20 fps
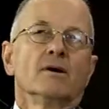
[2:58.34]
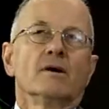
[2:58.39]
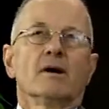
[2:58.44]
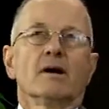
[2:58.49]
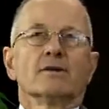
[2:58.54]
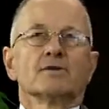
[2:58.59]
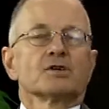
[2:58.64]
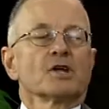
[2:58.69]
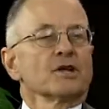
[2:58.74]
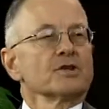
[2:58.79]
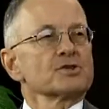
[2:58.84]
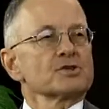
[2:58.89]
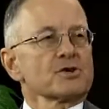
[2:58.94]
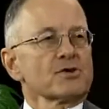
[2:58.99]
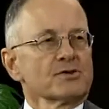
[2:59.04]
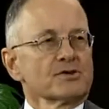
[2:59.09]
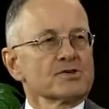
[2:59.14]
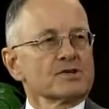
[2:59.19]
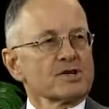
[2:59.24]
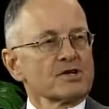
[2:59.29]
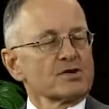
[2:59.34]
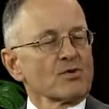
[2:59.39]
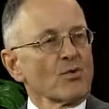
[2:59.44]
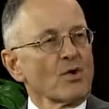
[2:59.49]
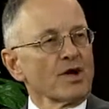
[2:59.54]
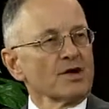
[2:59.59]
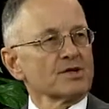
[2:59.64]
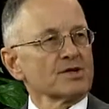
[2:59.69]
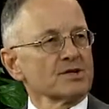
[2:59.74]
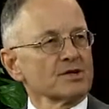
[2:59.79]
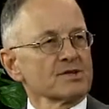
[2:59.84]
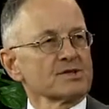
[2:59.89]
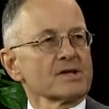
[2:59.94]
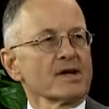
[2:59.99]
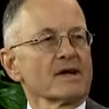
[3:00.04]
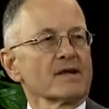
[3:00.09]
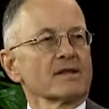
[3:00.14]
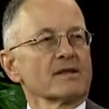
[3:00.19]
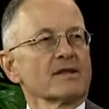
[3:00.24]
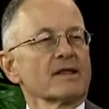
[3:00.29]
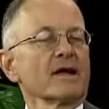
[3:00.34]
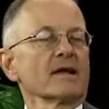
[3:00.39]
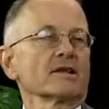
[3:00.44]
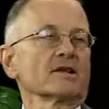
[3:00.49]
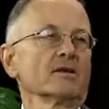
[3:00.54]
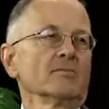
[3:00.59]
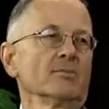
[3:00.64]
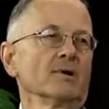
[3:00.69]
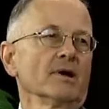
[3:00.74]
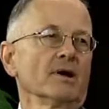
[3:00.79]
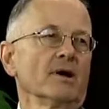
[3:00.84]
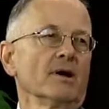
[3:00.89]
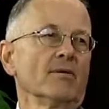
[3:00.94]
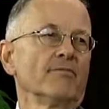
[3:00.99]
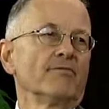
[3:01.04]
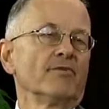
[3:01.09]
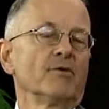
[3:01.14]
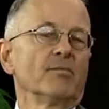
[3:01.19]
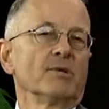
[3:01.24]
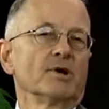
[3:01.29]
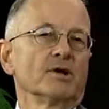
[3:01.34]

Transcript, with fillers: And in certain situations that, that can be helpful,